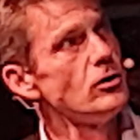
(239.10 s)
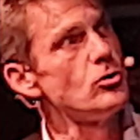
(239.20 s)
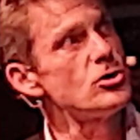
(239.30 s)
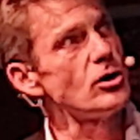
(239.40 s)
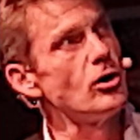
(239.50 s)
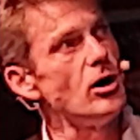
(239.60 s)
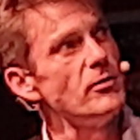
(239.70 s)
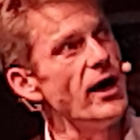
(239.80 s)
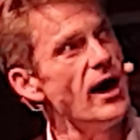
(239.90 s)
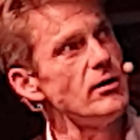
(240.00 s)
Usually I
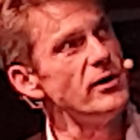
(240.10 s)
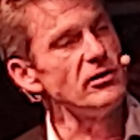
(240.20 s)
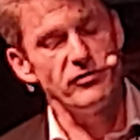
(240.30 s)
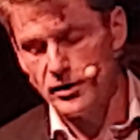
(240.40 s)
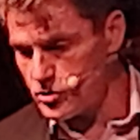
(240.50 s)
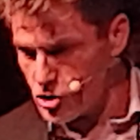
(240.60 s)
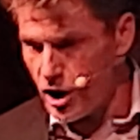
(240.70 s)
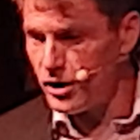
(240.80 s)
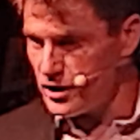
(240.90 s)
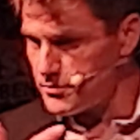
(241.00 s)
call my animated figures
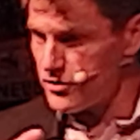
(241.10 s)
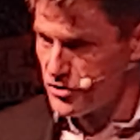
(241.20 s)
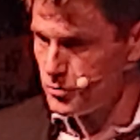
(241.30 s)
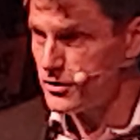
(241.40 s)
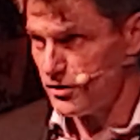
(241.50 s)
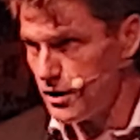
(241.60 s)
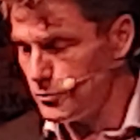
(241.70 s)
Charlie, but this one is